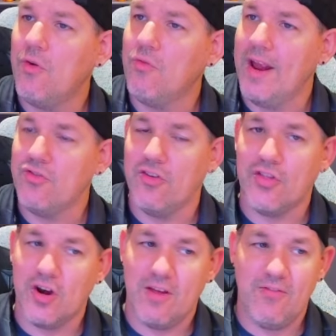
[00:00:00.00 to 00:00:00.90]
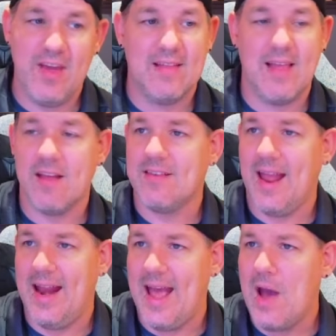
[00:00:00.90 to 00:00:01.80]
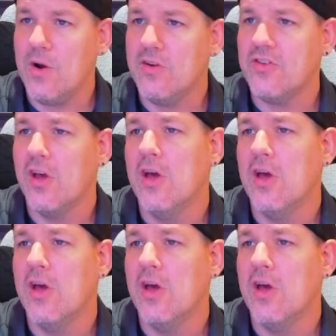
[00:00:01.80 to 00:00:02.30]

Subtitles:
Range is 30 feet, lasts 8 hours.